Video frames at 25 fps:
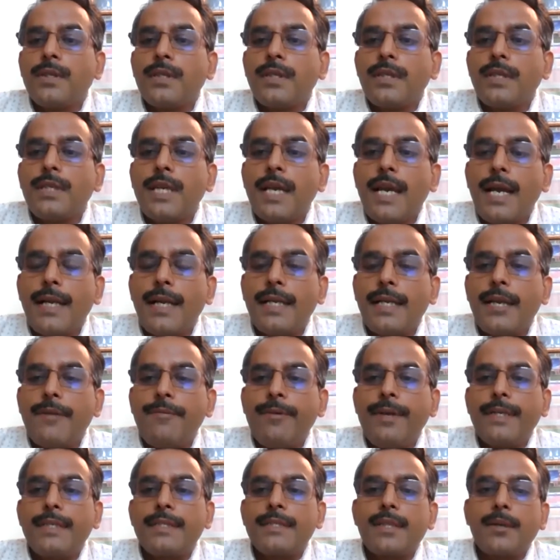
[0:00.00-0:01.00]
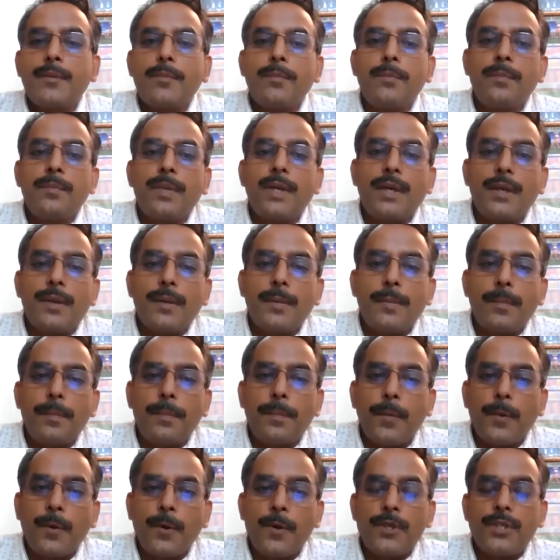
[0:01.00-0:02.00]
he had given some
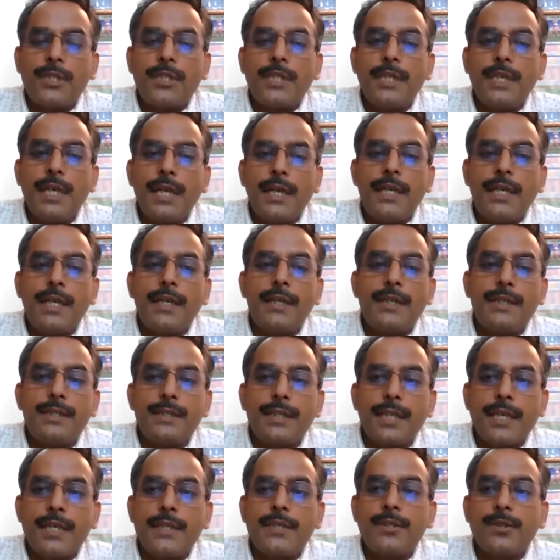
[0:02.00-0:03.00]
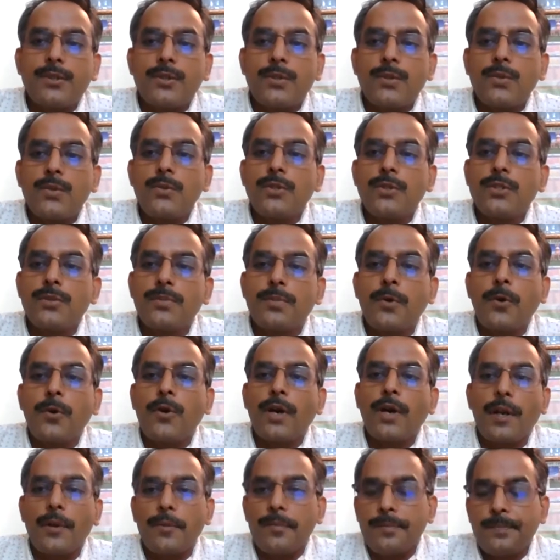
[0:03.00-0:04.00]
post-dated checks to his
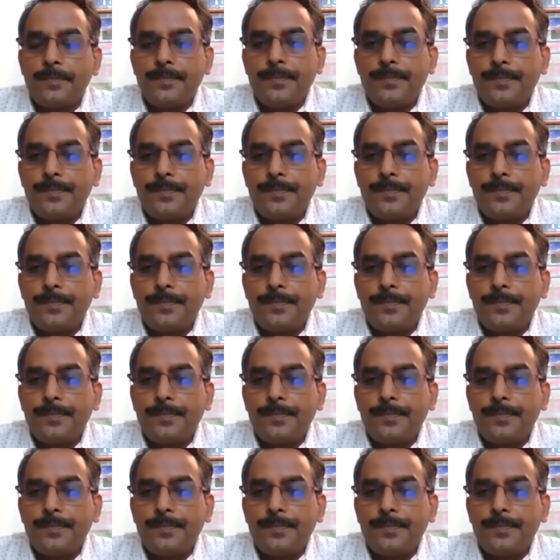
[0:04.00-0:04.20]
broker